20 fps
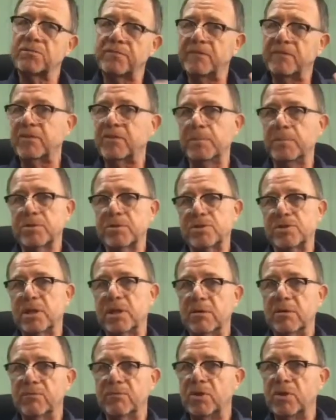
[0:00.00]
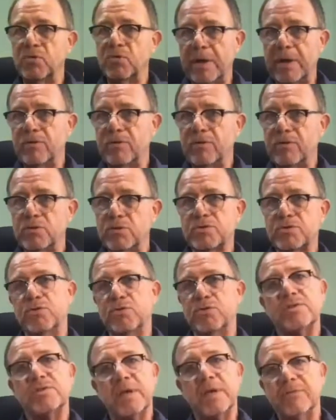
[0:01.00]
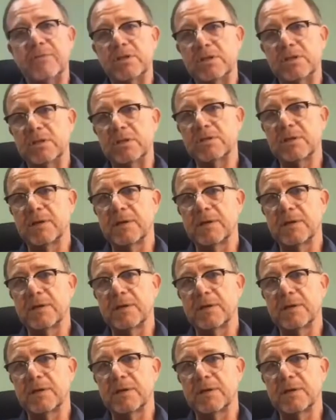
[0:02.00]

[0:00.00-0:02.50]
50% of their revenues through services.